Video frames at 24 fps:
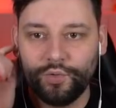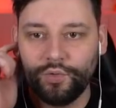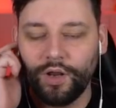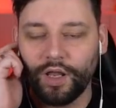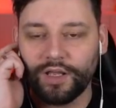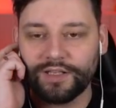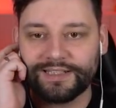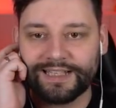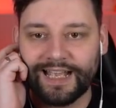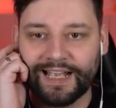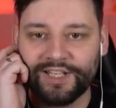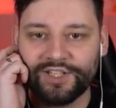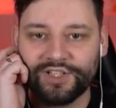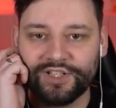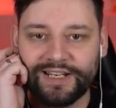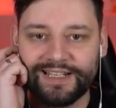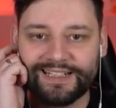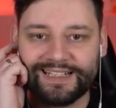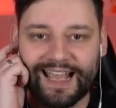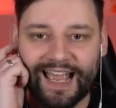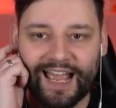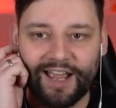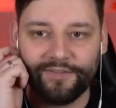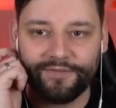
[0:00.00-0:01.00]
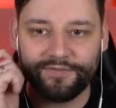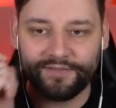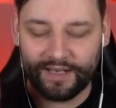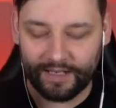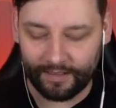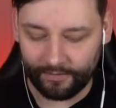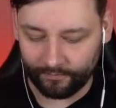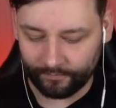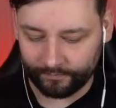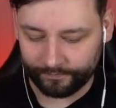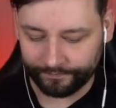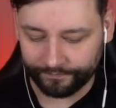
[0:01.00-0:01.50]
Los Angeles
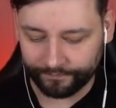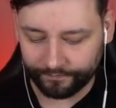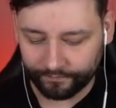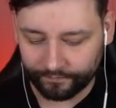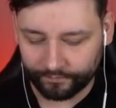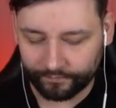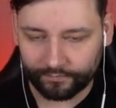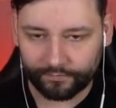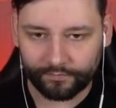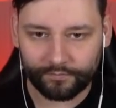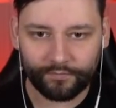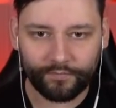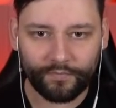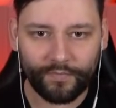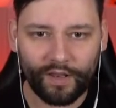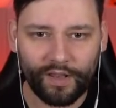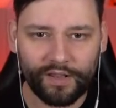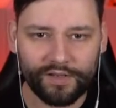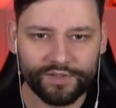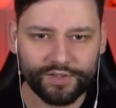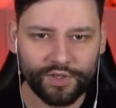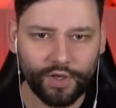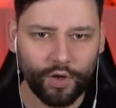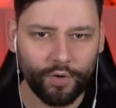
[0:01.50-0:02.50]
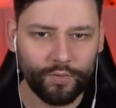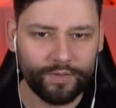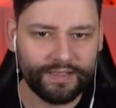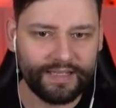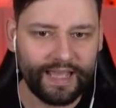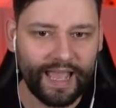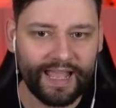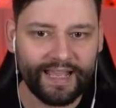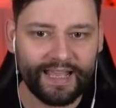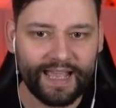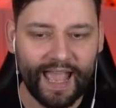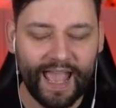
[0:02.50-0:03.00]
after. So,
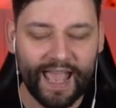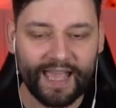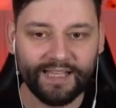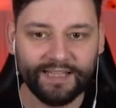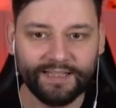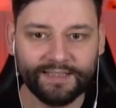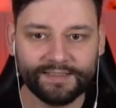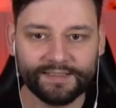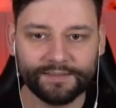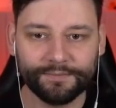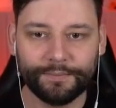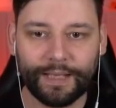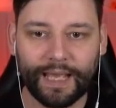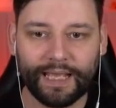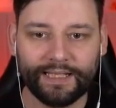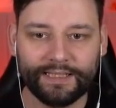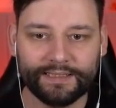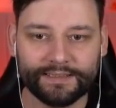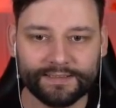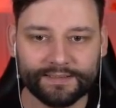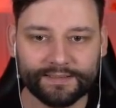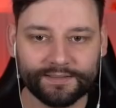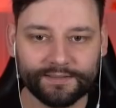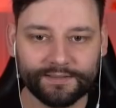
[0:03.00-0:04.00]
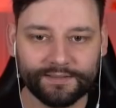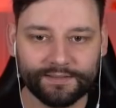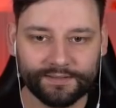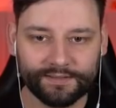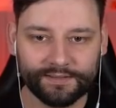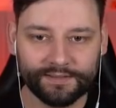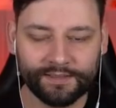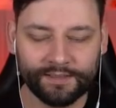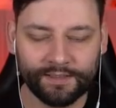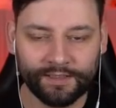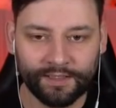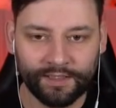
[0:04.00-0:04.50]
gate eight, mate.
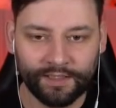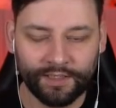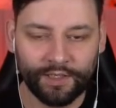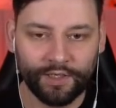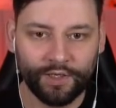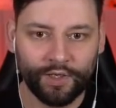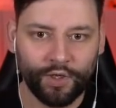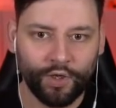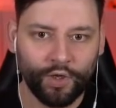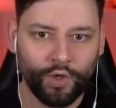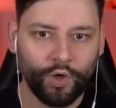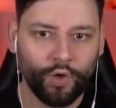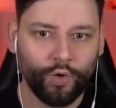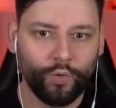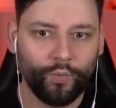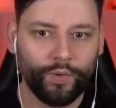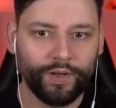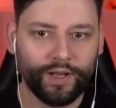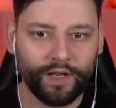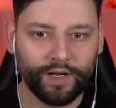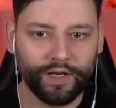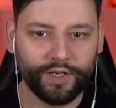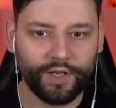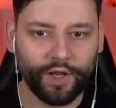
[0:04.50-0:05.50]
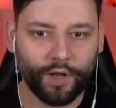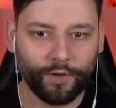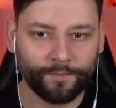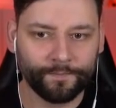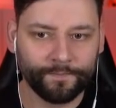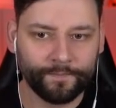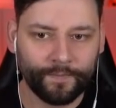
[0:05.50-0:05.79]
We got to go.